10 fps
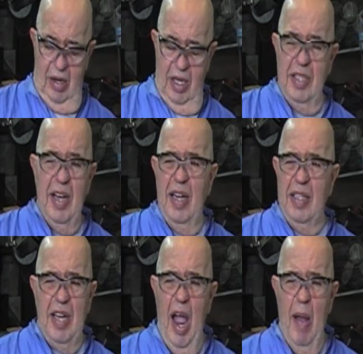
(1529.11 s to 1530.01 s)
It's not
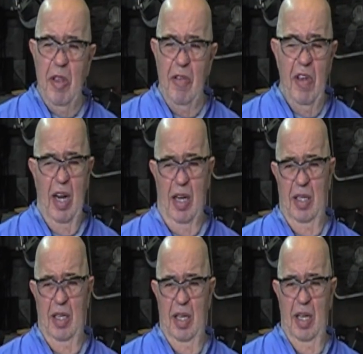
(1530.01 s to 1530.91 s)
a timed event.
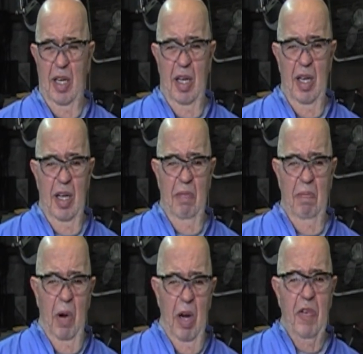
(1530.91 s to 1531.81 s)

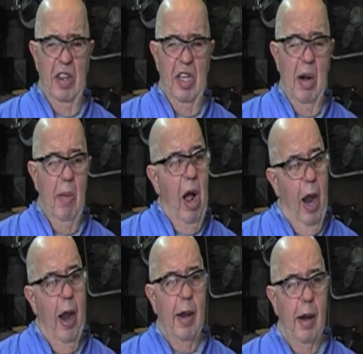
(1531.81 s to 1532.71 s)
But if you're thinking about
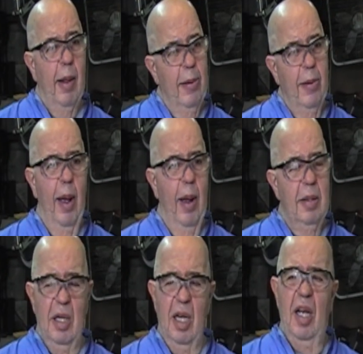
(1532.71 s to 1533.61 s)
how you're going to do that,
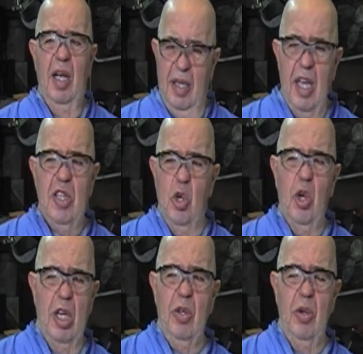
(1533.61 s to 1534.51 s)
yes, you
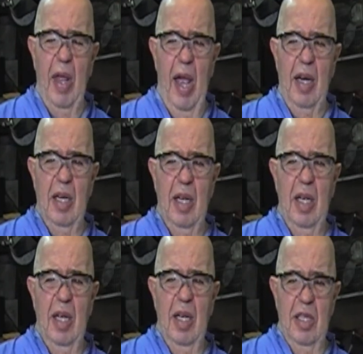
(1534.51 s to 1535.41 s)
can do that.
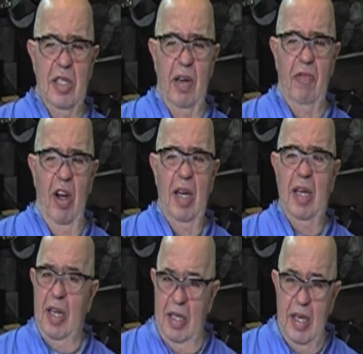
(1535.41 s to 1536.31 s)
Is it fun?
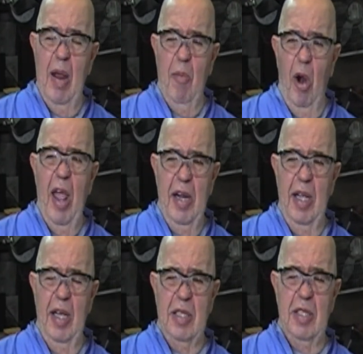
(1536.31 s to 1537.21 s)
Damn right it
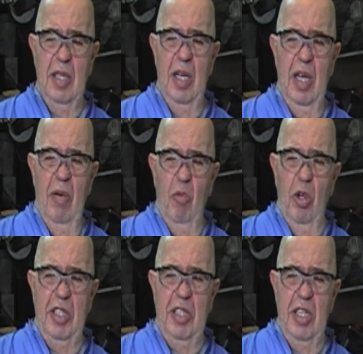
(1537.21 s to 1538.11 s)
is.
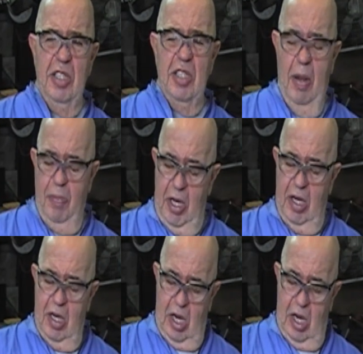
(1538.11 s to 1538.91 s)
Will it teach you something?